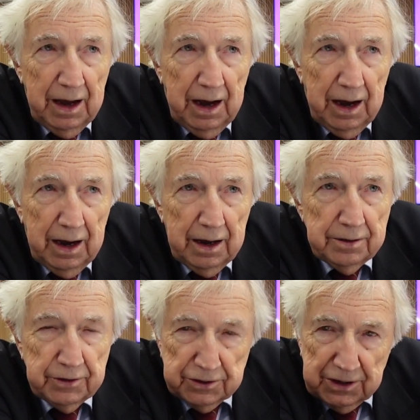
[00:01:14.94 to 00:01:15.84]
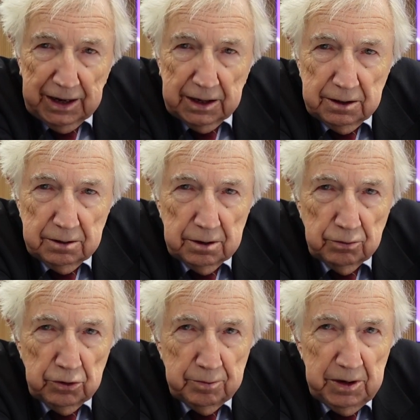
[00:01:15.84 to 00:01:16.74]
The second
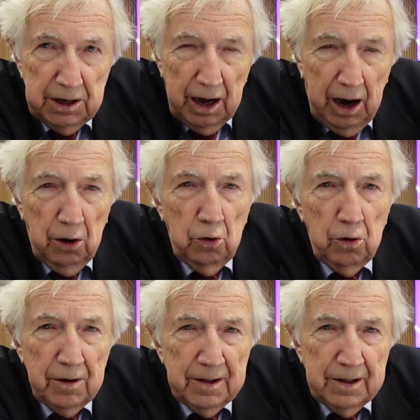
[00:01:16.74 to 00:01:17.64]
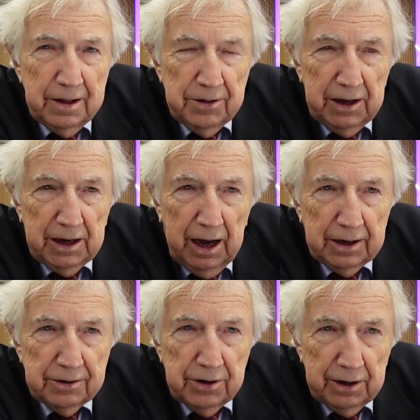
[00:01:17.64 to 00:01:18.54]
would be how they
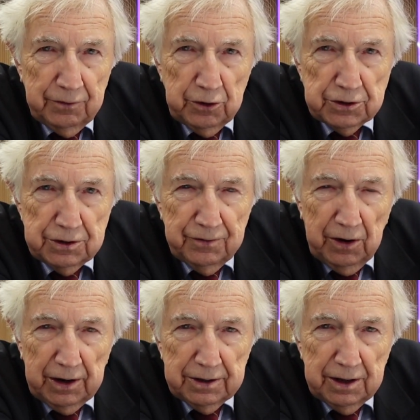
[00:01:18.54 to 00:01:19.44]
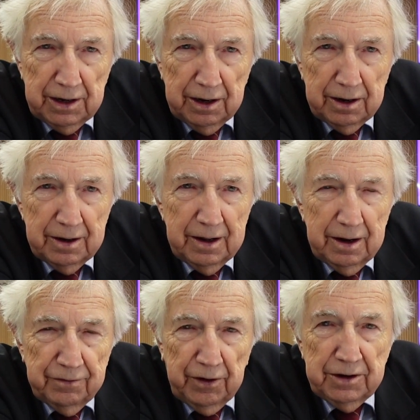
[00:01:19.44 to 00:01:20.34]
can diversify their
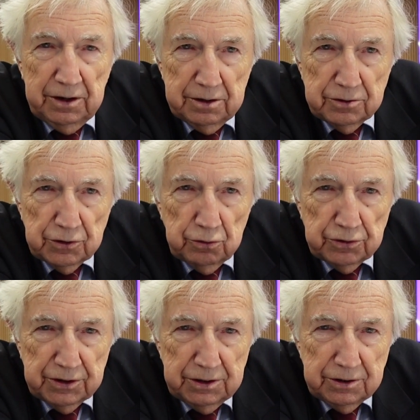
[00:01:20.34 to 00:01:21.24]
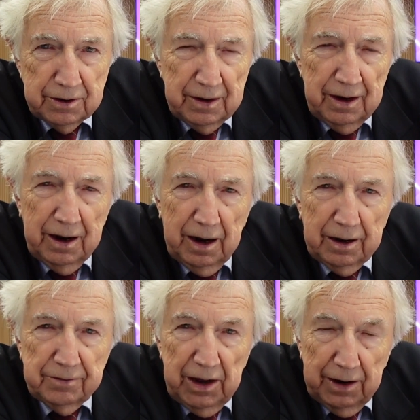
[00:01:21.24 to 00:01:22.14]
funding sources
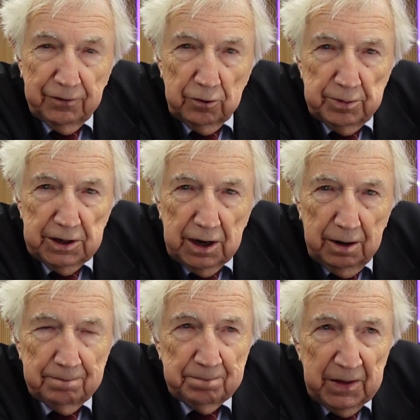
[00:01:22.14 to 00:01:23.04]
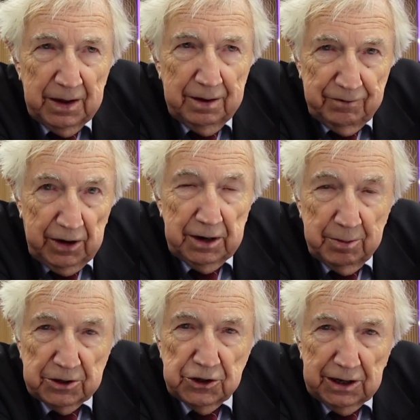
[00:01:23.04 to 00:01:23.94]
and therefore become very
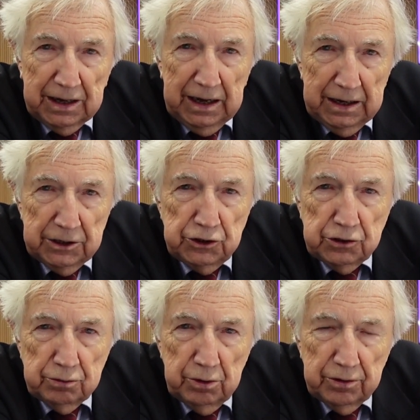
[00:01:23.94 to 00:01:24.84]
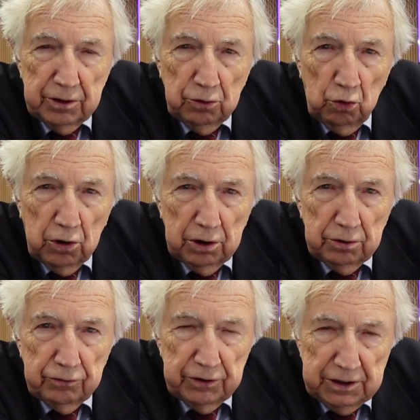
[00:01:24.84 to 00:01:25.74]
much engaged with the local
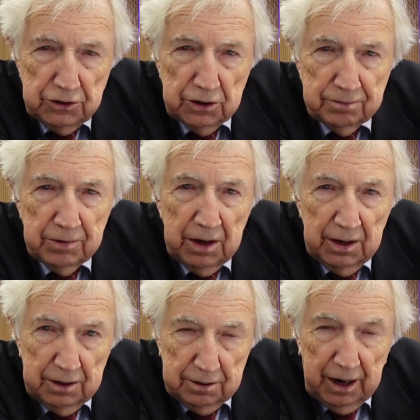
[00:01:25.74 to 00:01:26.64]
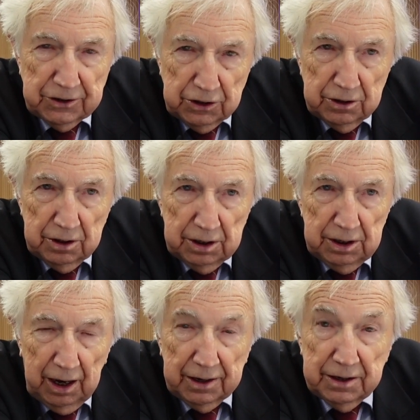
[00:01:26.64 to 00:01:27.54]
region, nationally
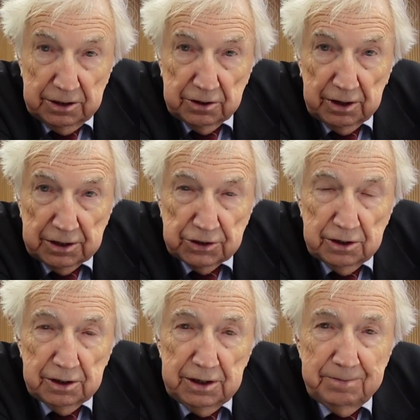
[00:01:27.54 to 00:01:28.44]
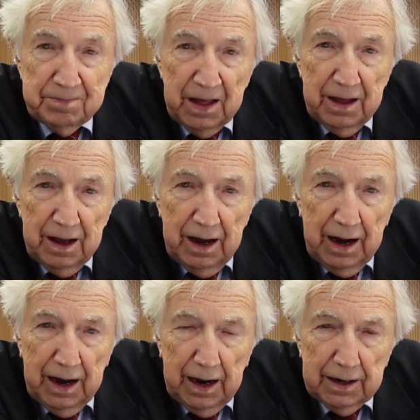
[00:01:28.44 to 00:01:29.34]
and internationally,
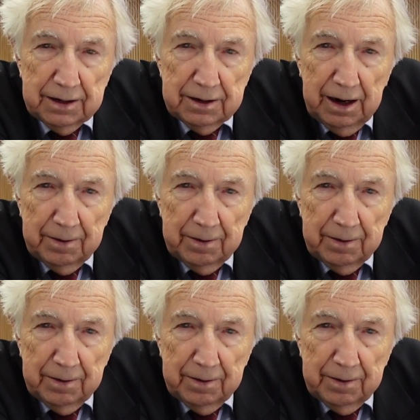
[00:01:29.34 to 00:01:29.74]
and